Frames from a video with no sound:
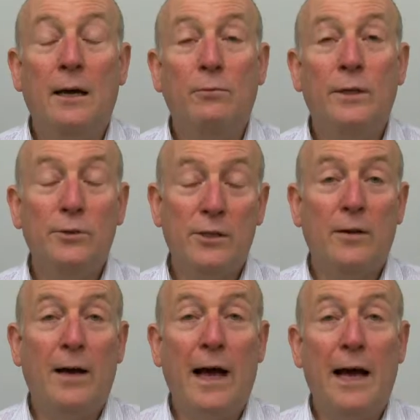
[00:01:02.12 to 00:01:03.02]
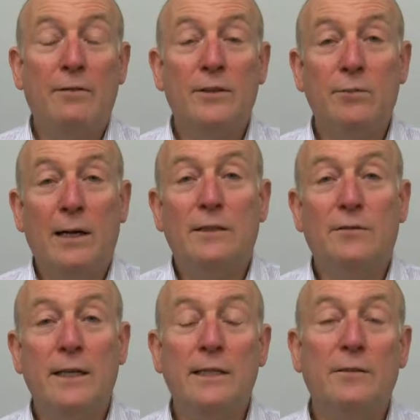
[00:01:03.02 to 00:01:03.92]
We also have, as well as
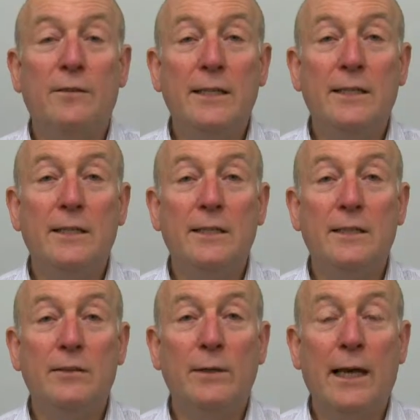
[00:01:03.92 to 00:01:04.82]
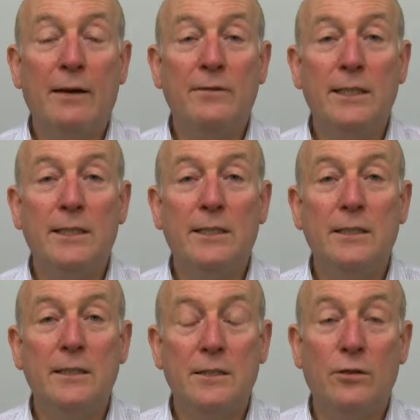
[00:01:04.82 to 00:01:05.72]
face-to-face teachers, we have
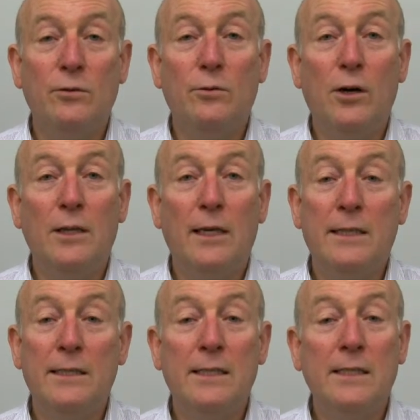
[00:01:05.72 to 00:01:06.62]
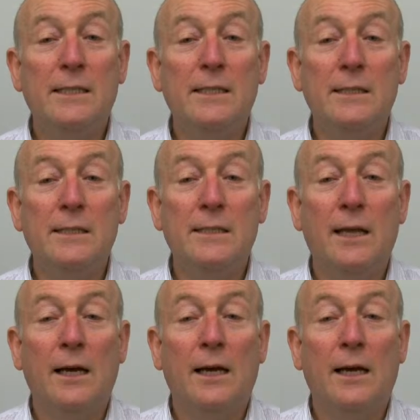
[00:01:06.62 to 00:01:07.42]
teachers who work at a distance.